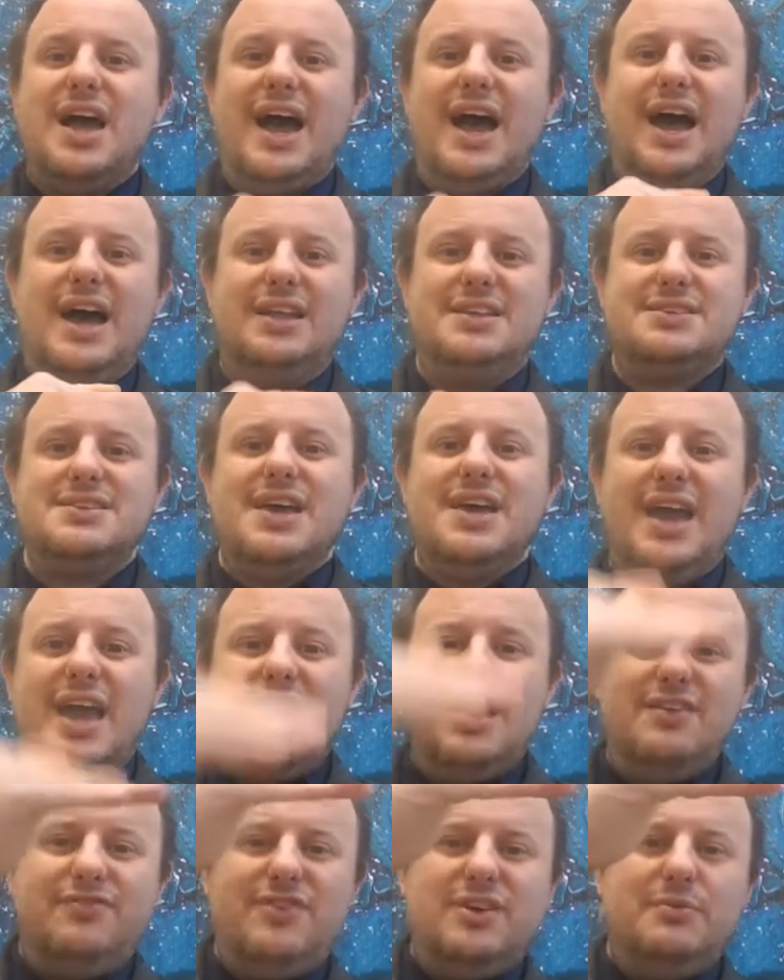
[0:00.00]
and
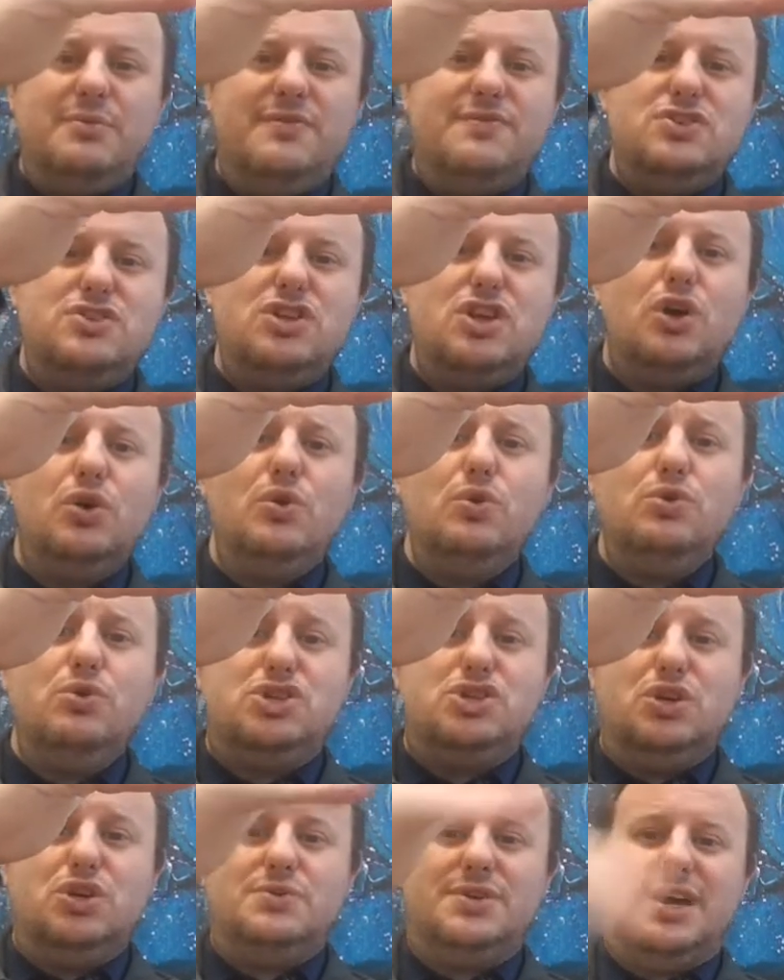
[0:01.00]
anything with no
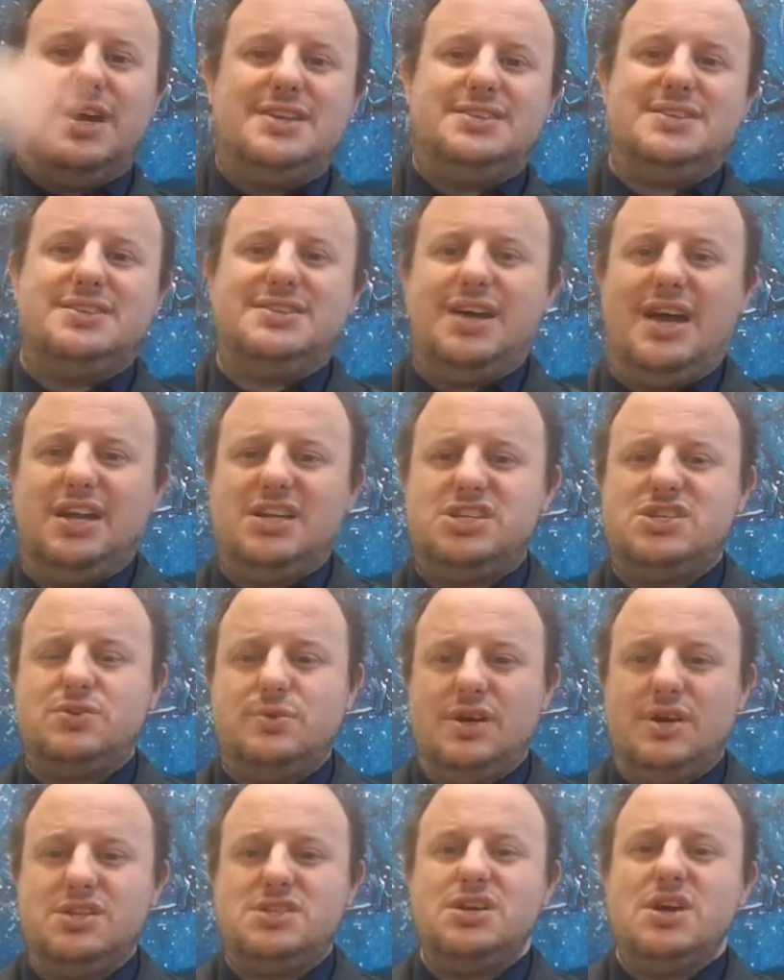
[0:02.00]
due date attached
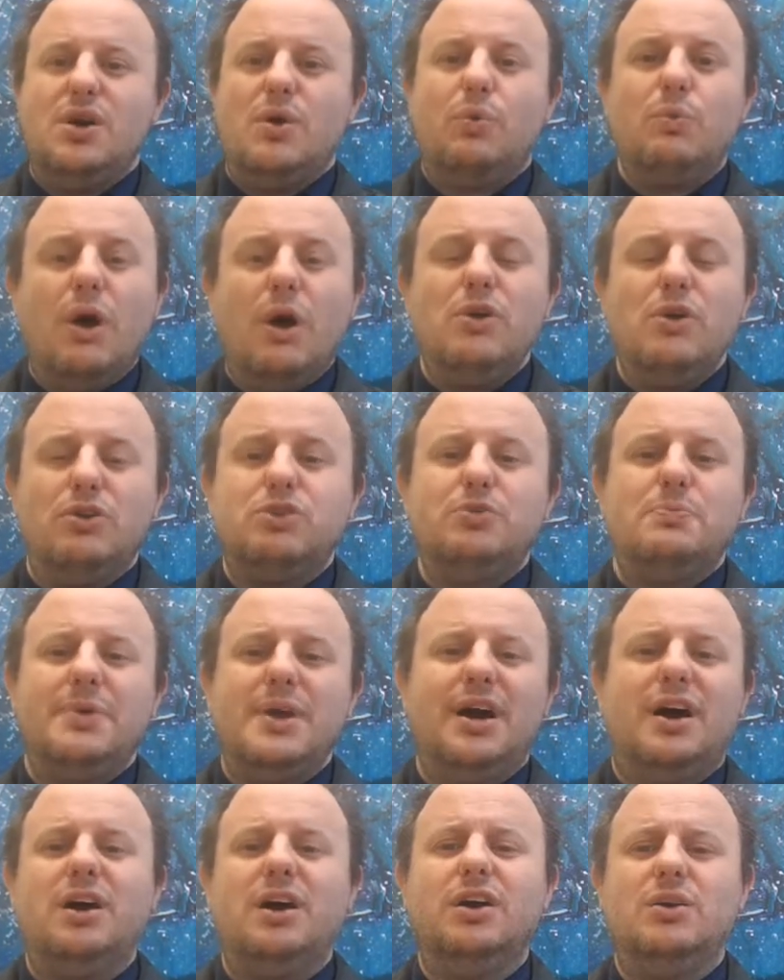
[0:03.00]
to it won't
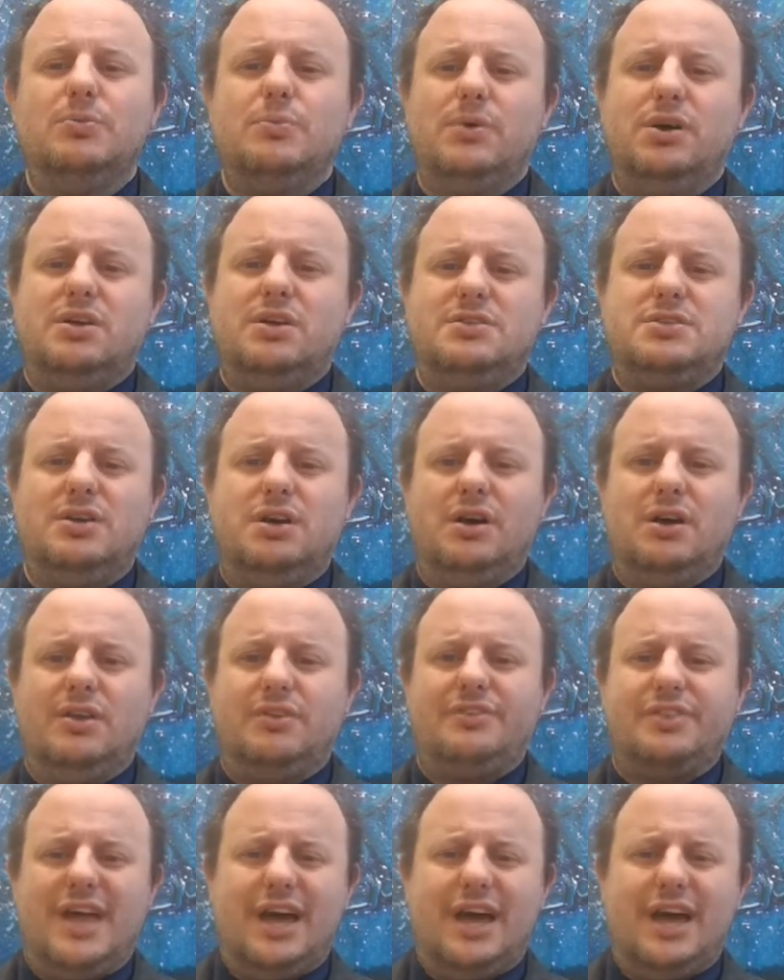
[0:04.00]
be a homework task.